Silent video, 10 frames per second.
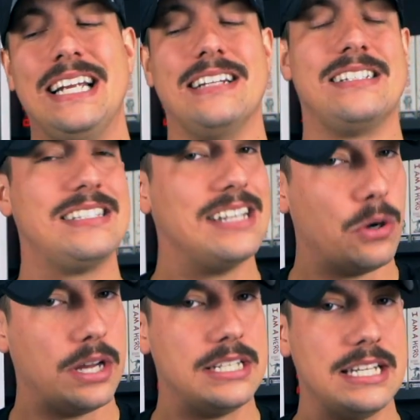it's
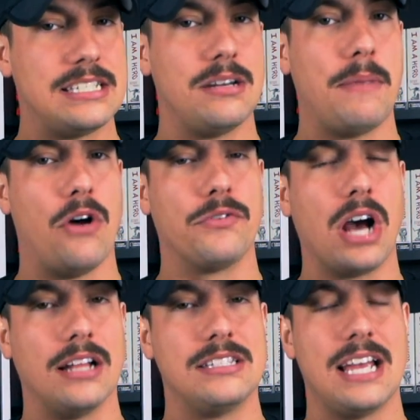still a decent amount of
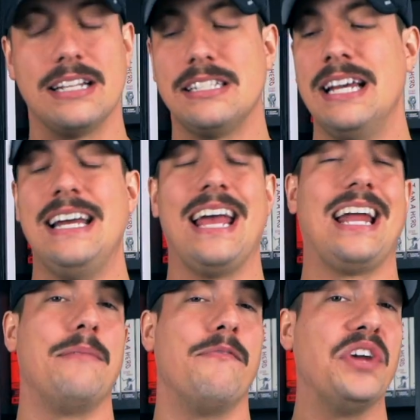content, and
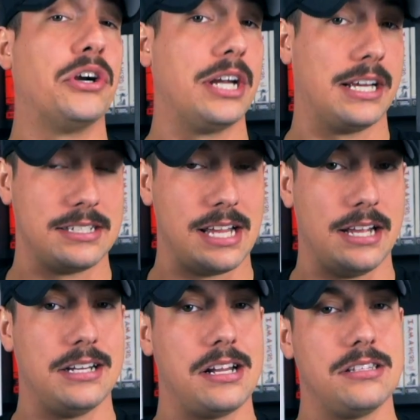I'm very
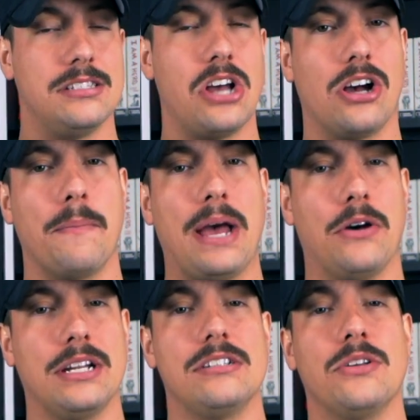excited to talk
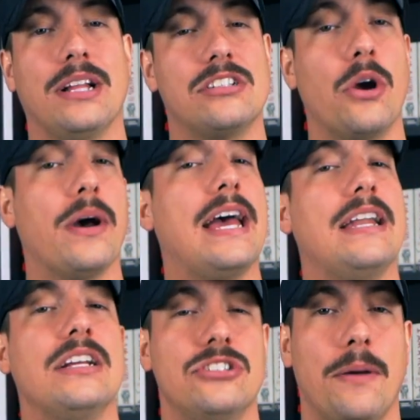about it. So let's go ahead
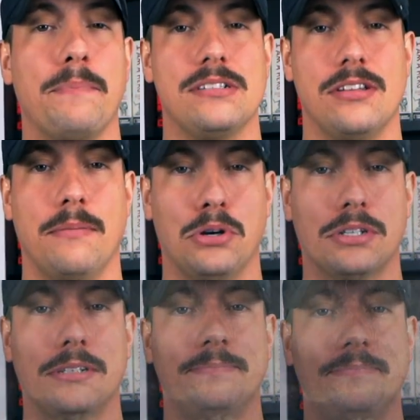and jump into the
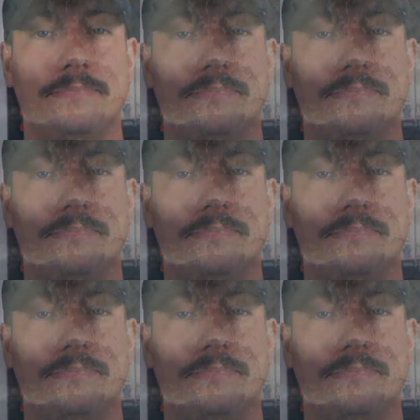book. And